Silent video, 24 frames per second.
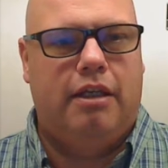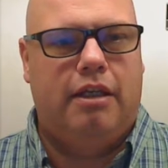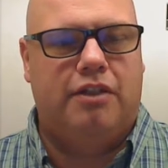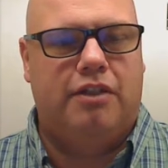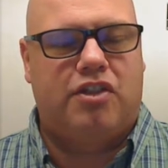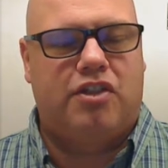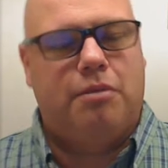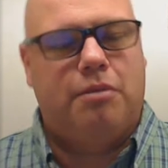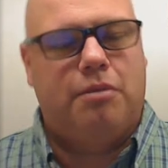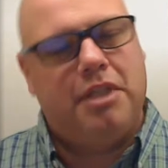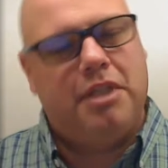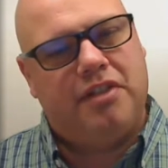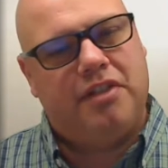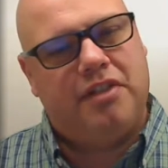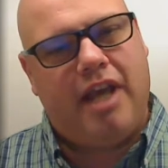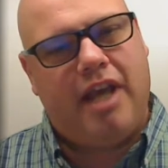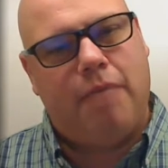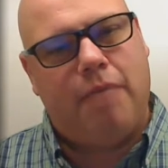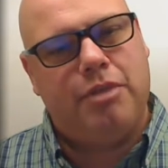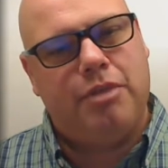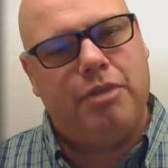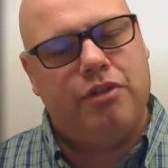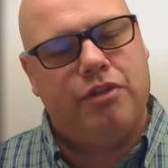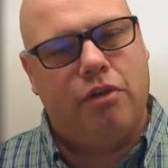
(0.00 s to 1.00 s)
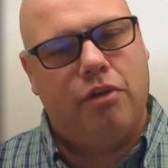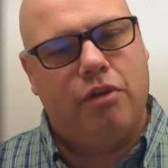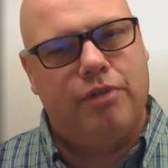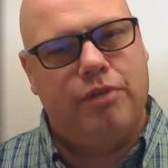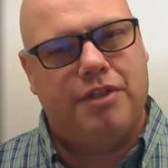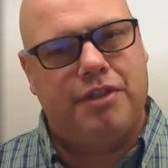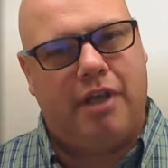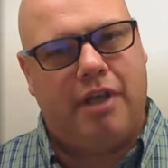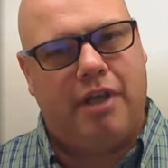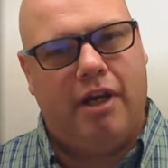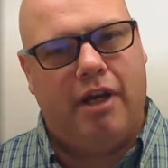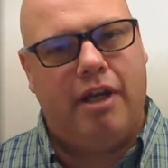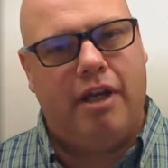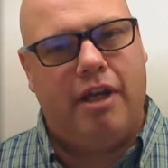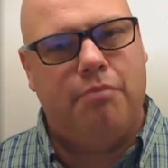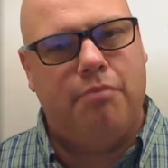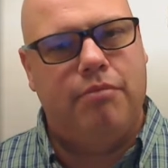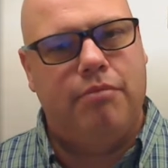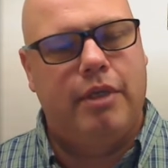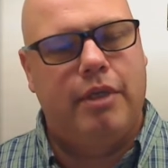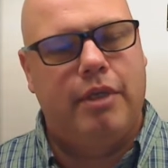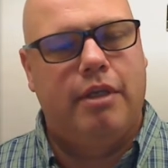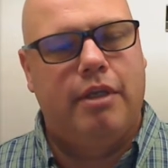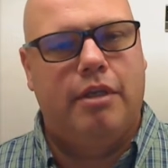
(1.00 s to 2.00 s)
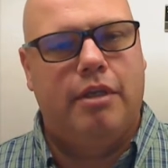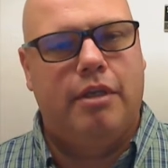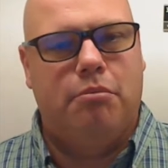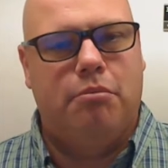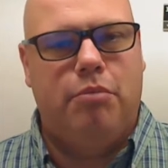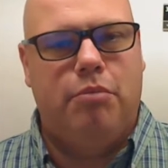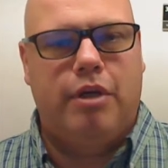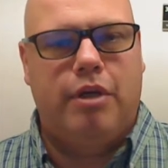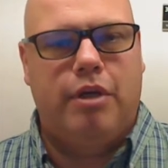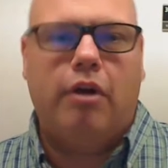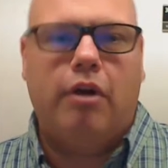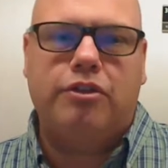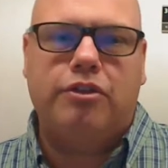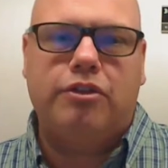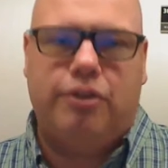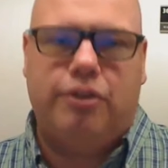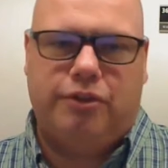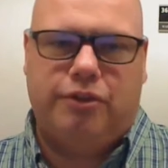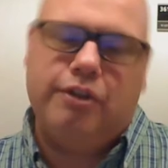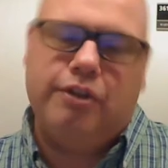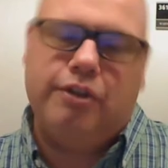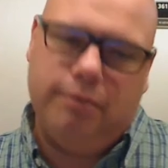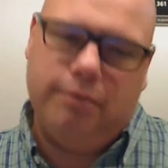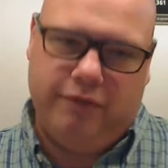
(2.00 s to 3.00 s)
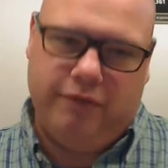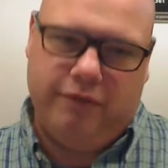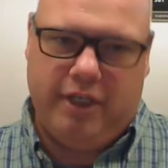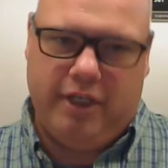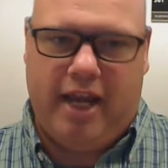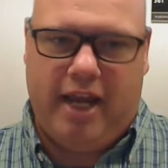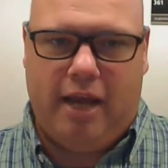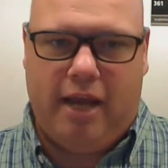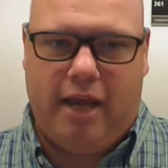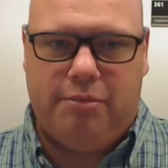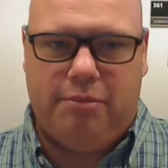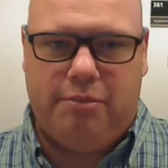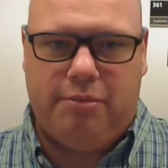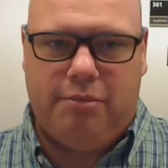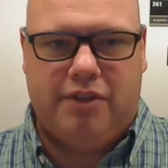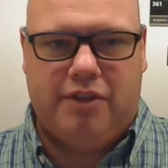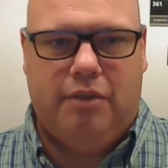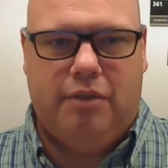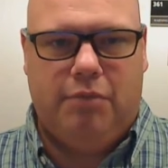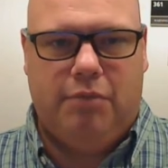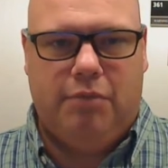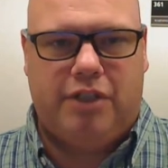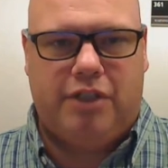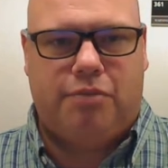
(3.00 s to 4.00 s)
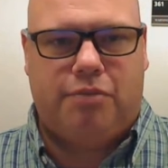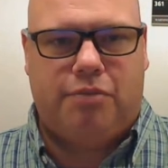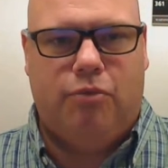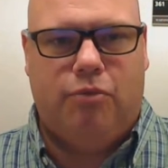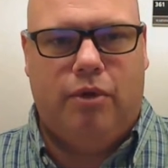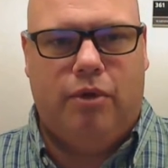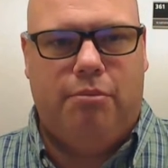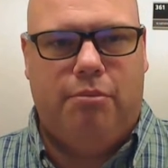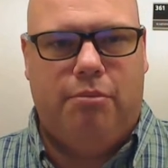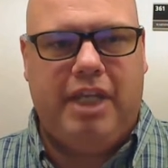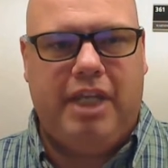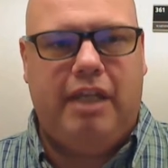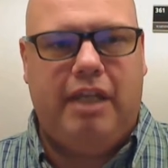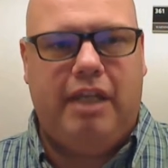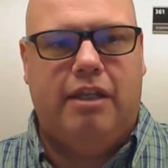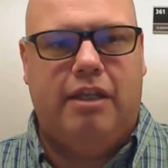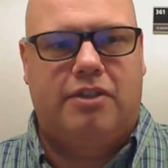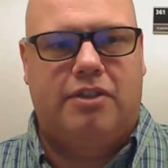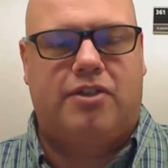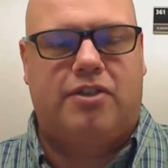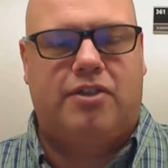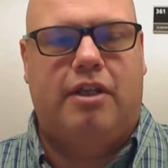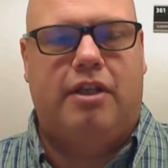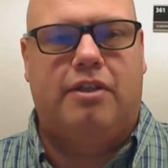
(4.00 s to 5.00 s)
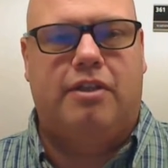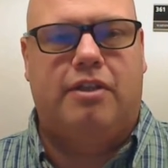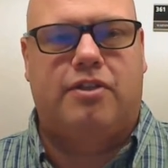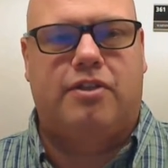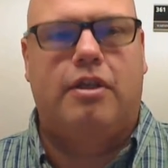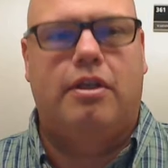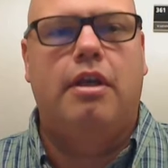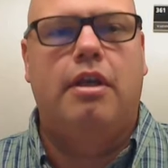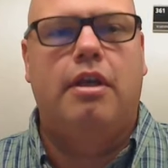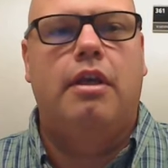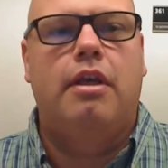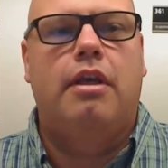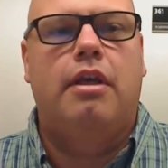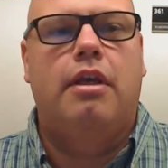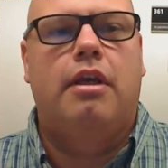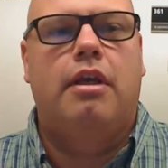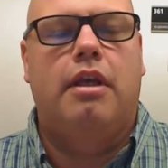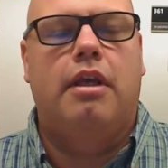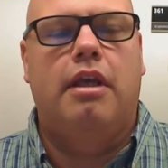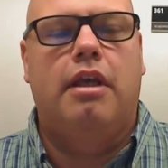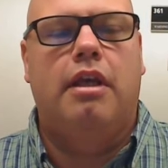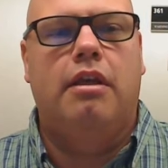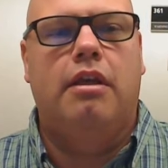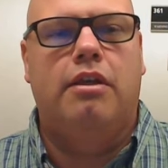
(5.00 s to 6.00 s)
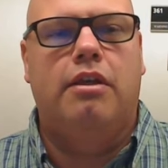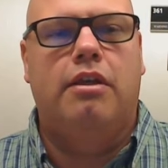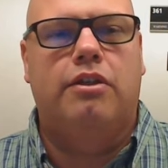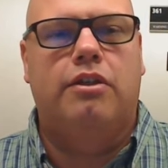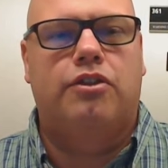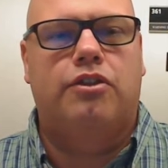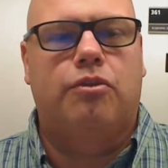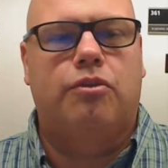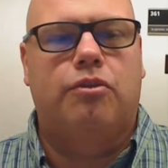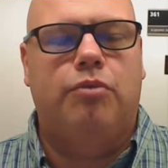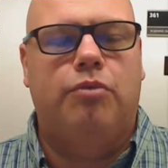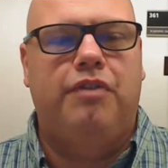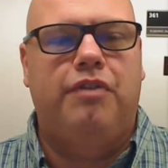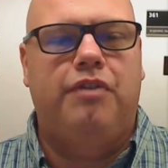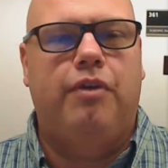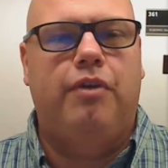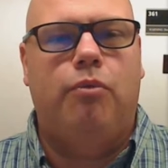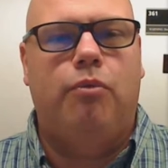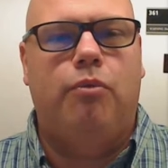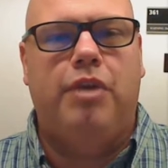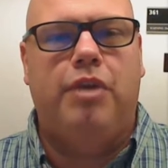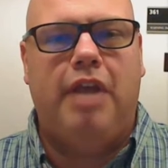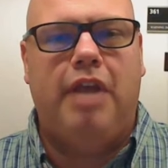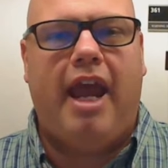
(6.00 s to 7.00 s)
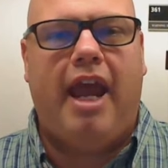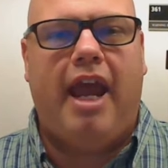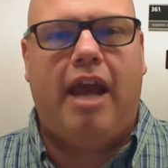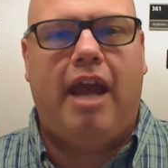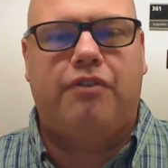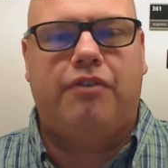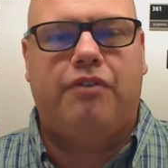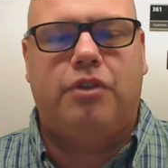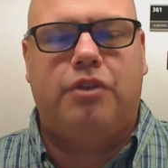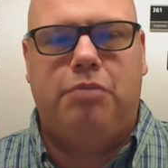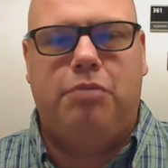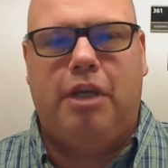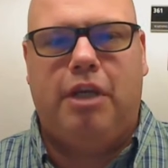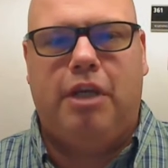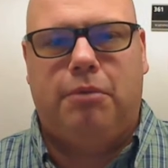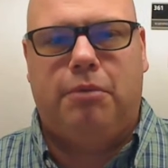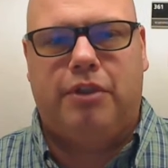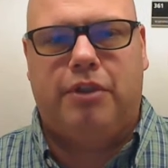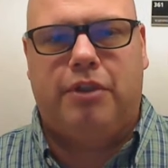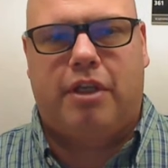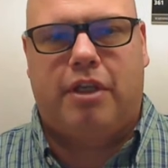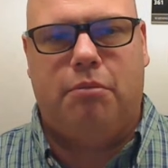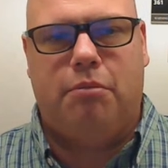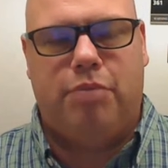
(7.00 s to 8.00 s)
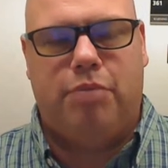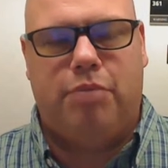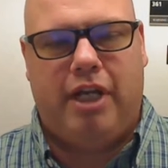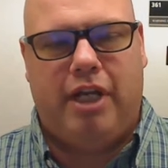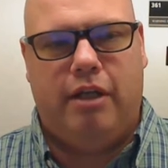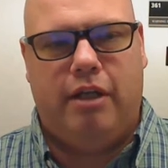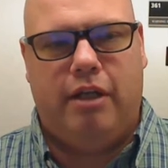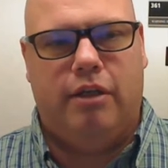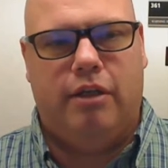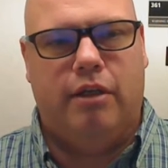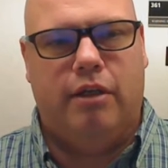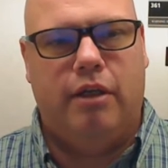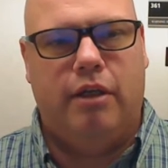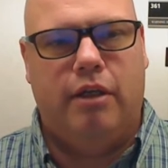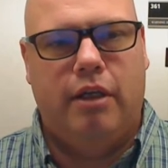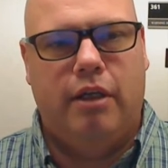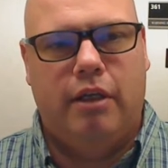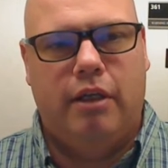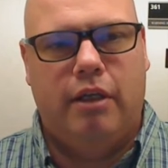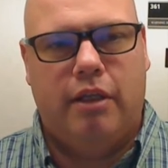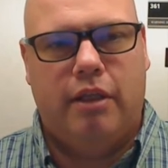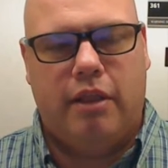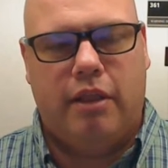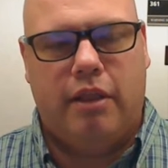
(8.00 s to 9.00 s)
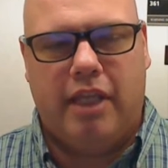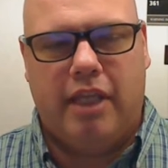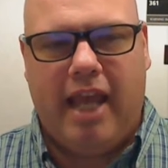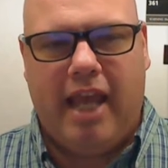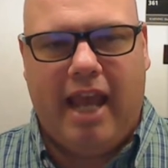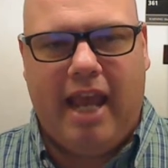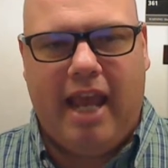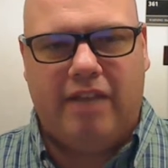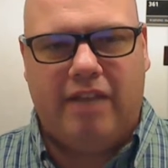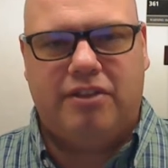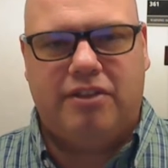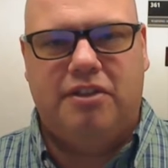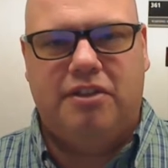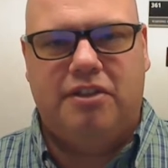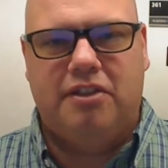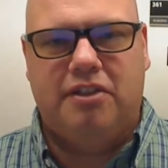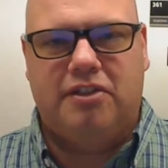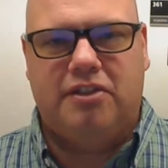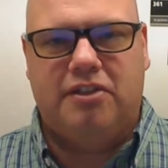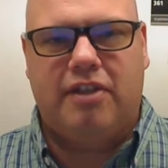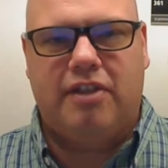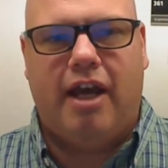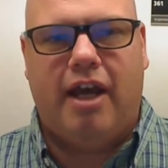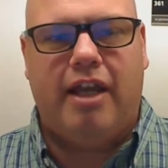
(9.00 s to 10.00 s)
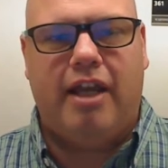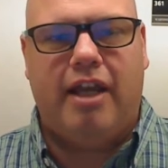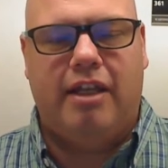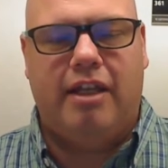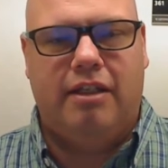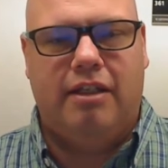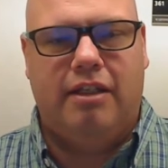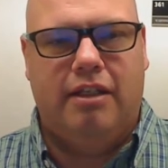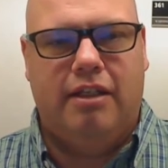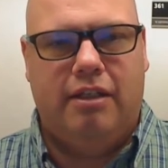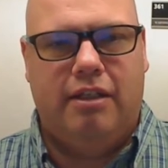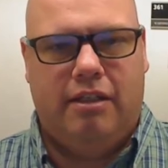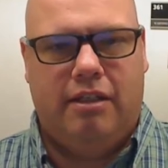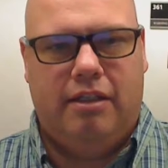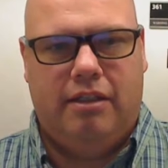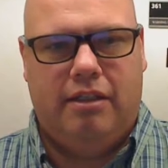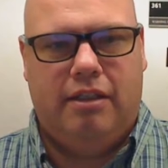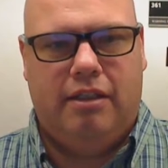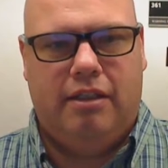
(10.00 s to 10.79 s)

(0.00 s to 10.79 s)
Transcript: and some of this happens over time, but also some of it happens in a much more immediate sense, is we have to be able to compare the as designed